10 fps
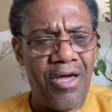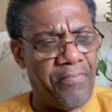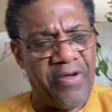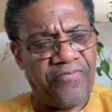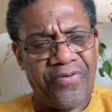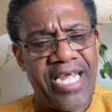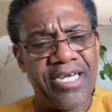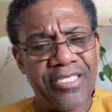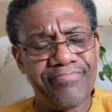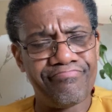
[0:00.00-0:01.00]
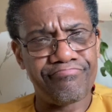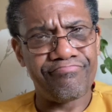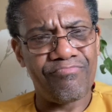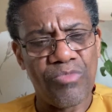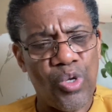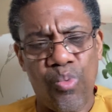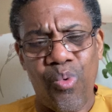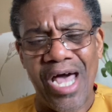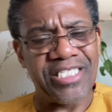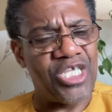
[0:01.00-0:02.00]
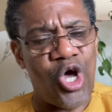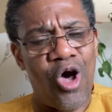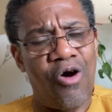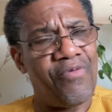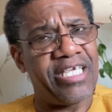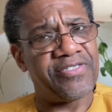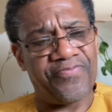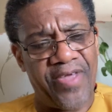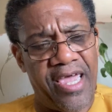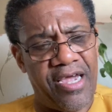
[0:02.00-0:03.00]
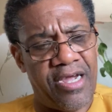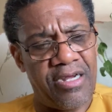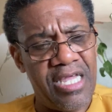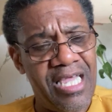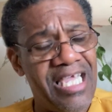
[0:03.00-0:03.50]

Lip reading: But freedom wasn't always fair,